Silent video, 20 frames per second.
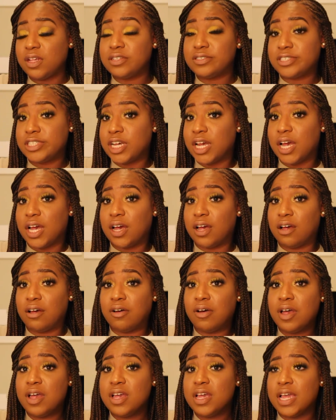Child.
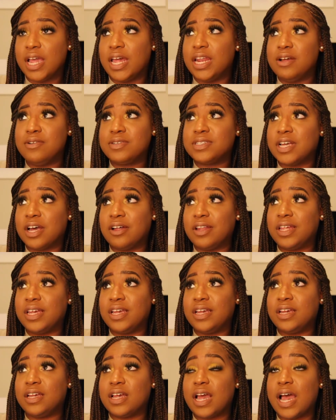And it was only,